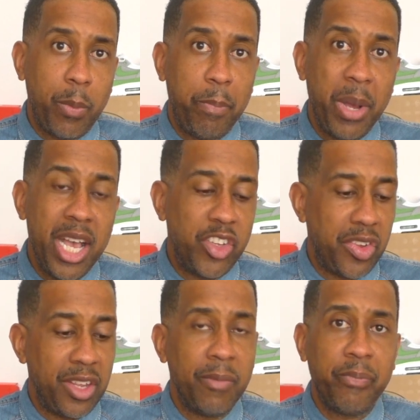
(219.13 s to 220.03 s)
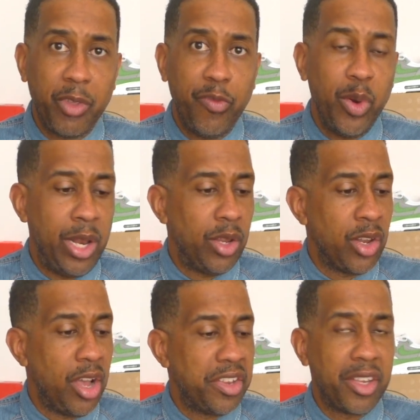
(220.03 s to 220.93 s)
purchased them, thought they looked
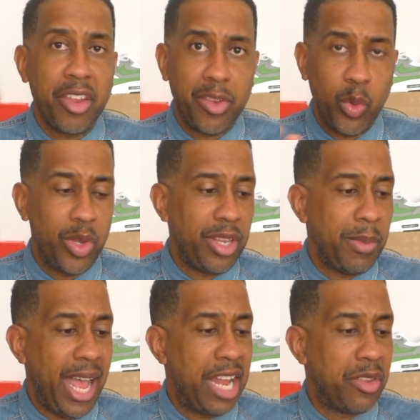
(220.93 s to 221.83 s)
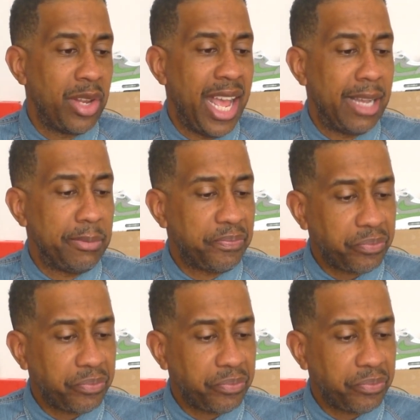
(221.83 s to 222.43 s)
nice because I saw some of the ads on the app.